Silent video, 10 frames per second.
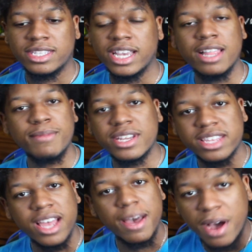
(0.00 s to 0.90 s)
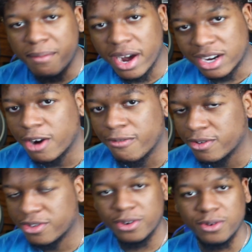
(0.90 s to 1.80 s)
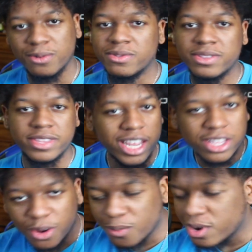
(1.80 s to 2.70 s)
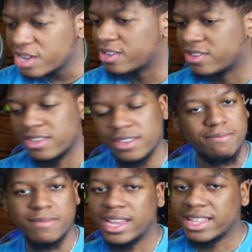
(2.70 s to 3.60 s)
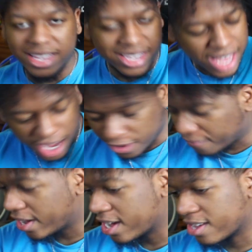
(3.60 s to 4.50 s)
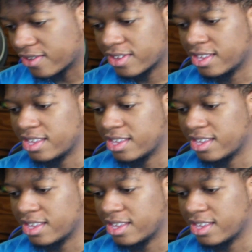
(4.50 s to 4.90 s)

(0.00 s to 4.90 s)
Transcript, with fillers: telling me to step out my comfort zone, take the risk, make the sacrifice,